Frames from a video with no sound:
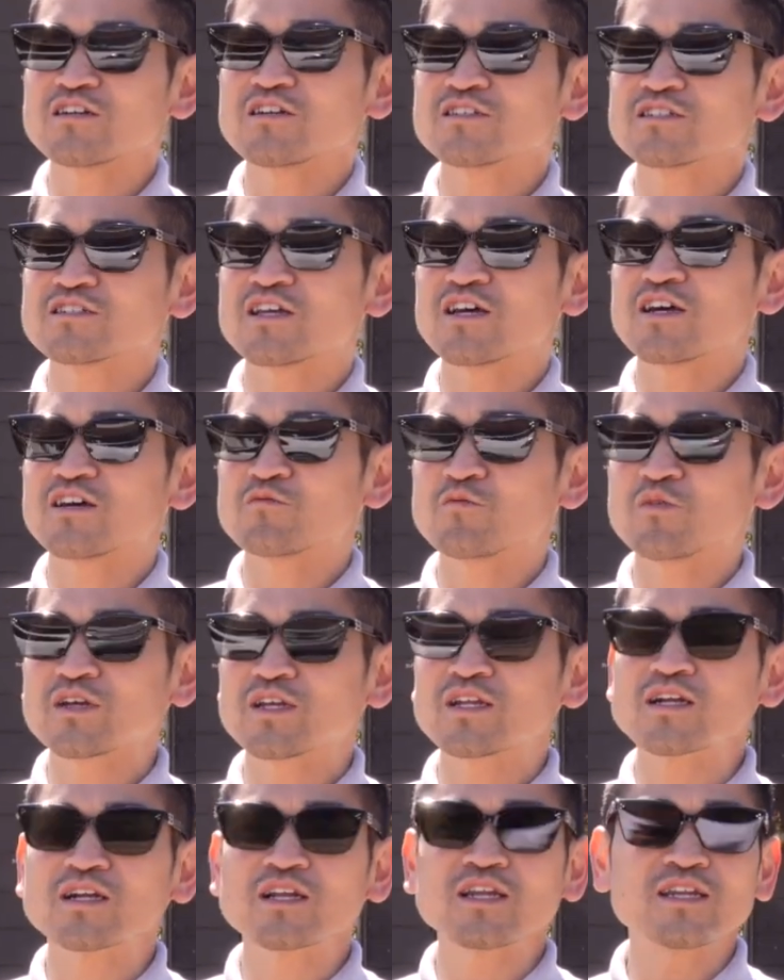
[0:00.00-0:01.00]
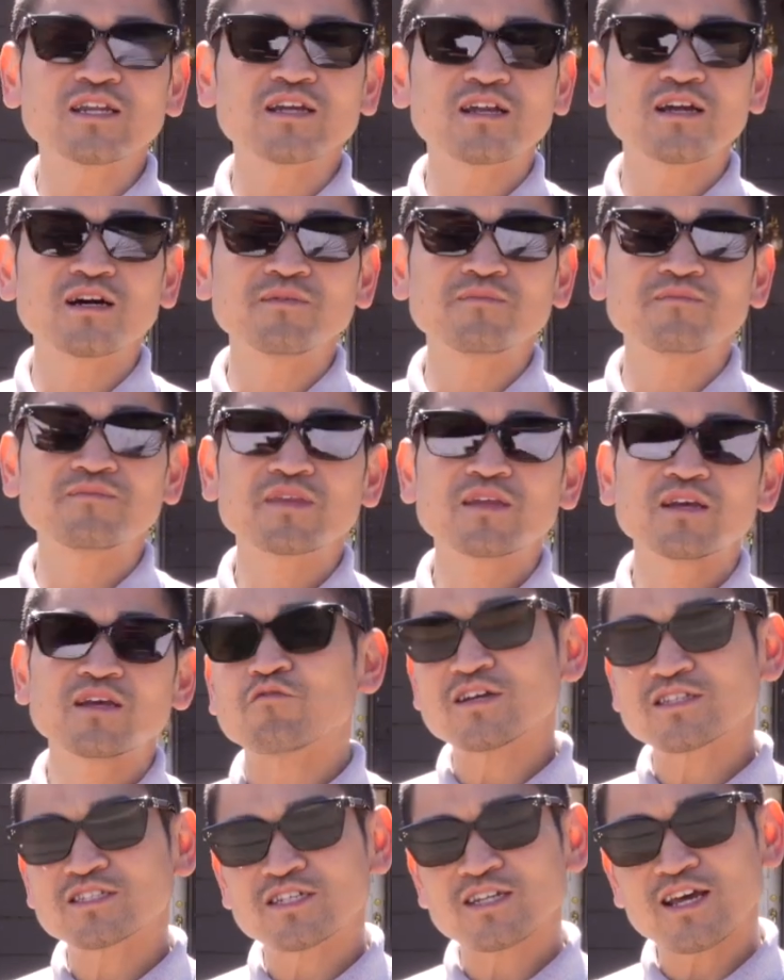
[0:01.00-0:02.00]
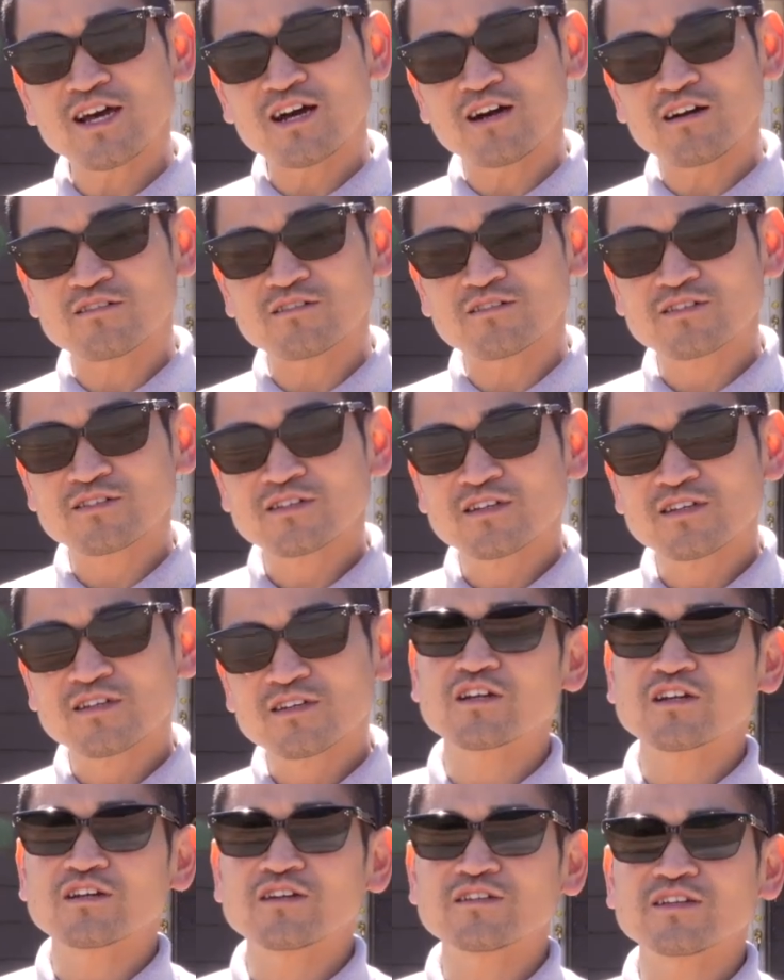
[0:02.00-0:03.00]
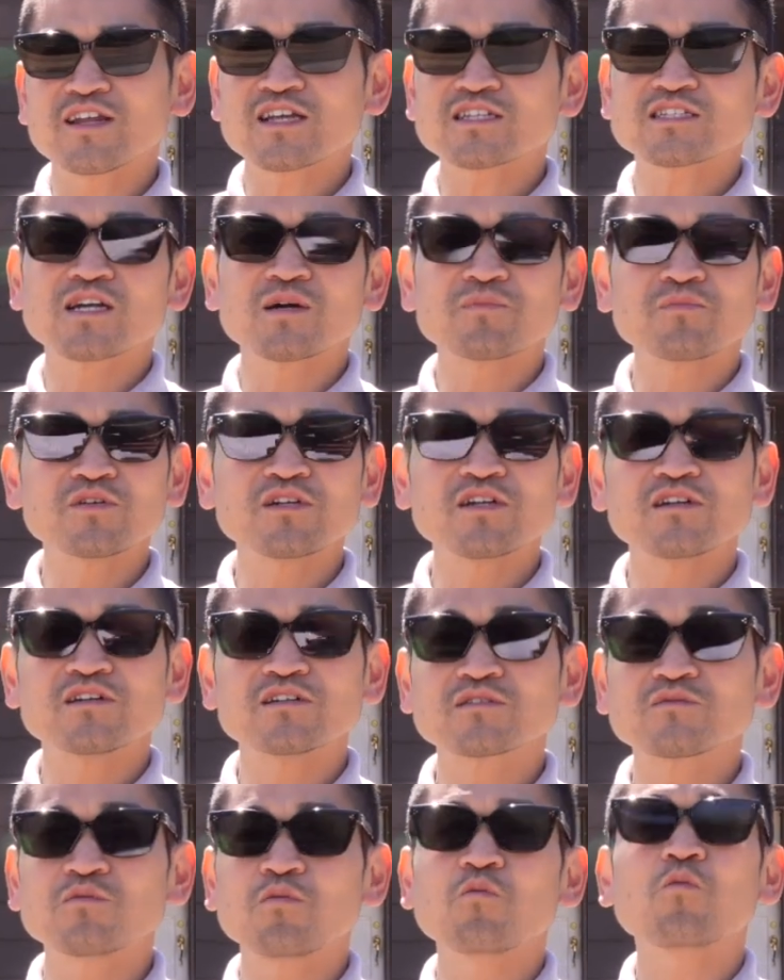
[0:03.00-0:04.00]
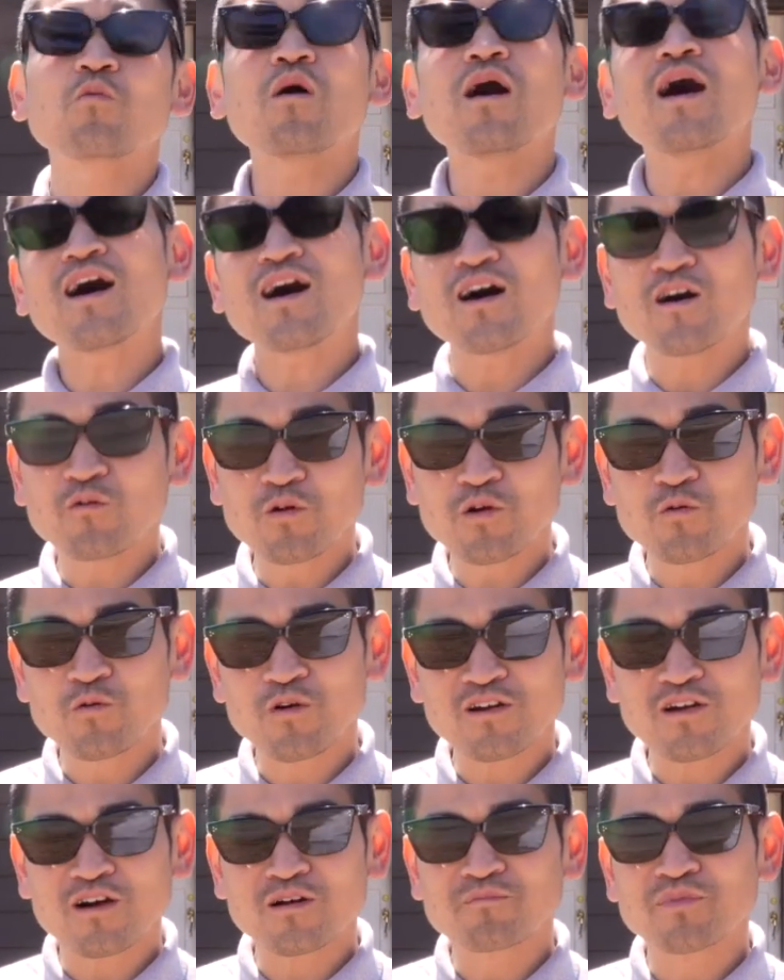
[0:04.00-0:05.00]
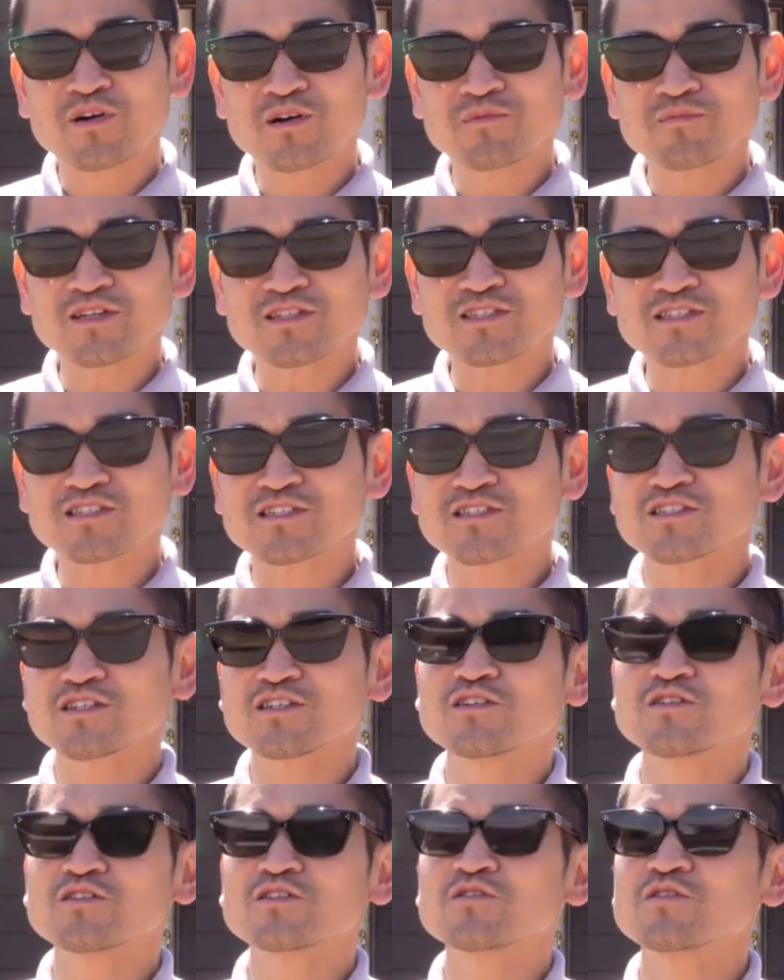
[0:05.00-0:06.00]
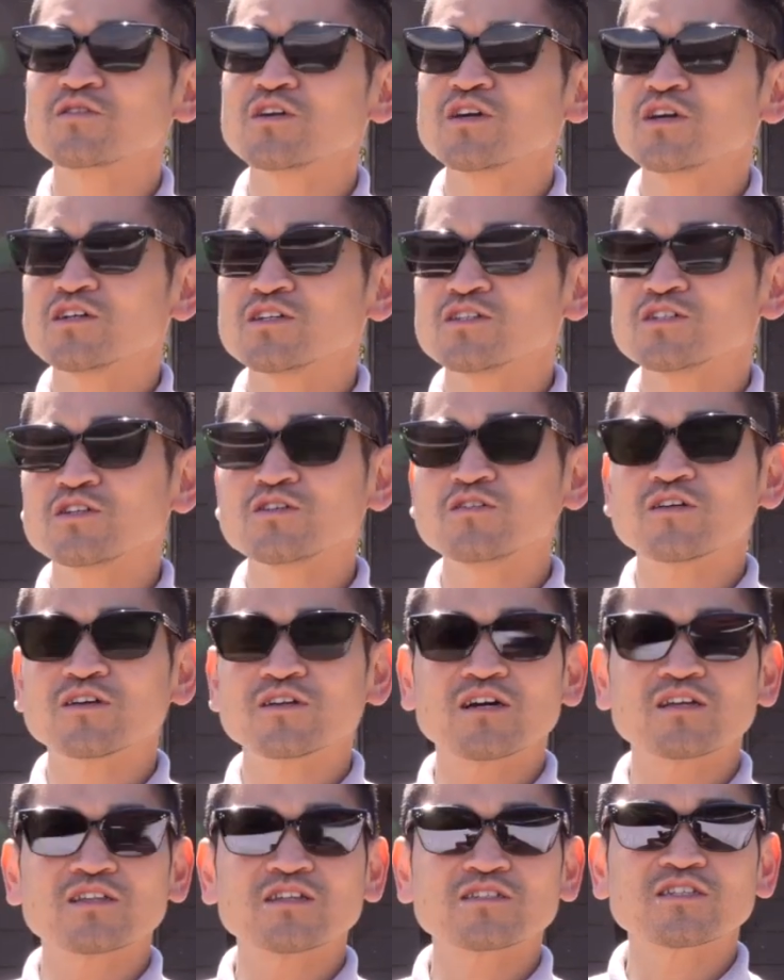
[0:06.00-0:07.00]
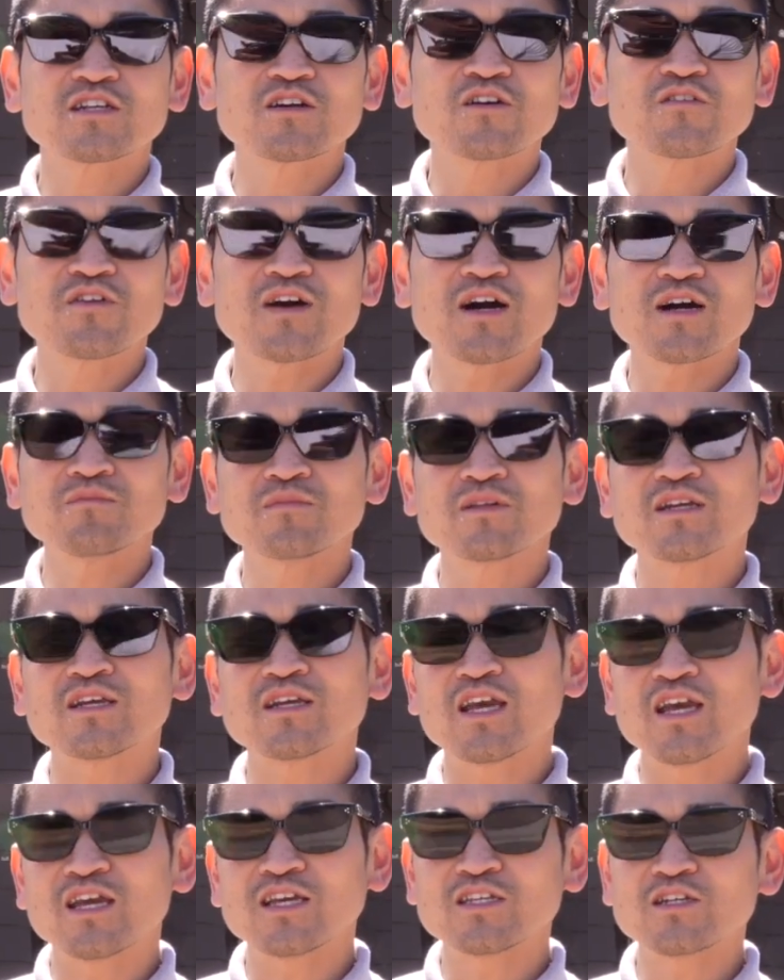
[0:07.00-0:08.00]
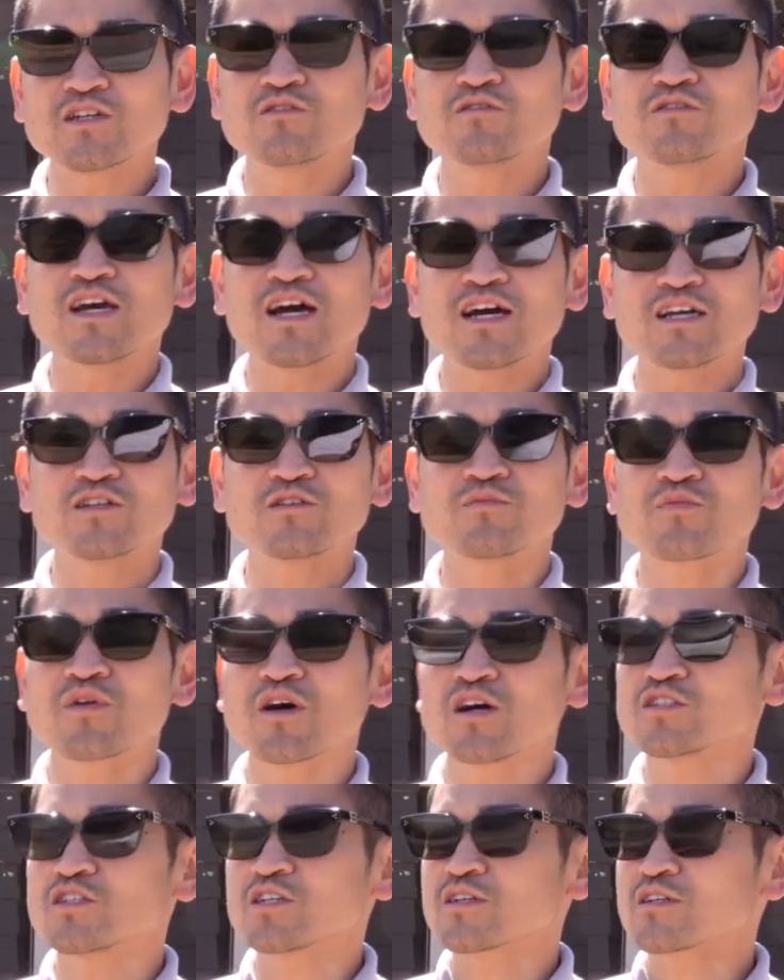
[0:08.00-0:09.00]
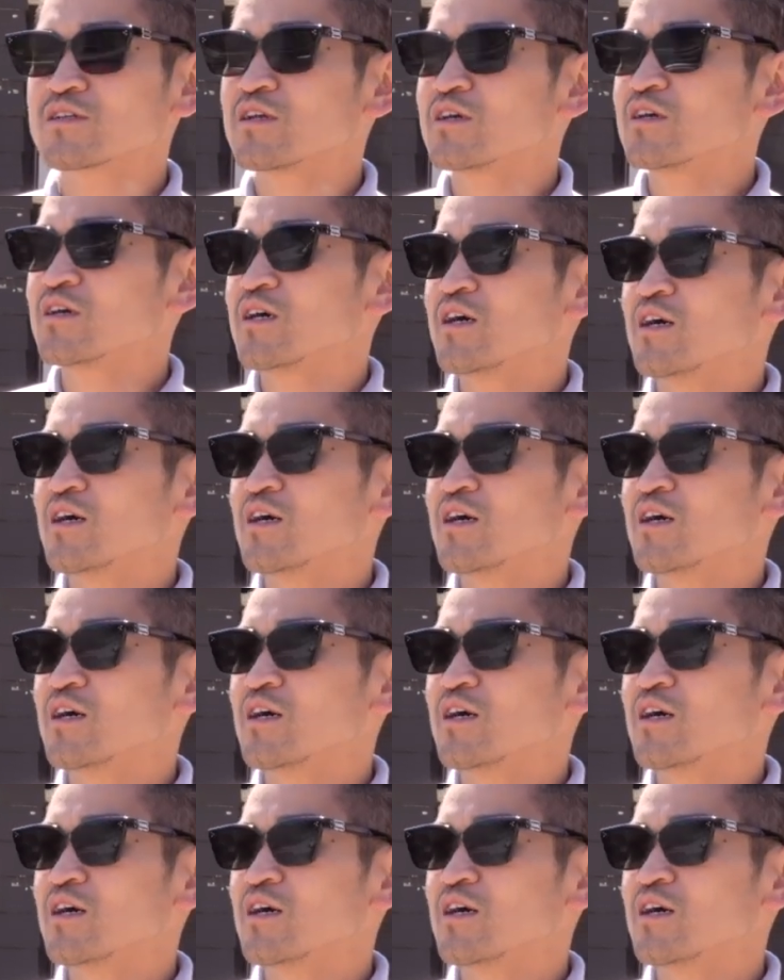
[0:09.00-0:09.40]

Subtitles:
here is that we can clean it up and rent it out for the next couple years while we work on permits to do another single family ADU DADU project.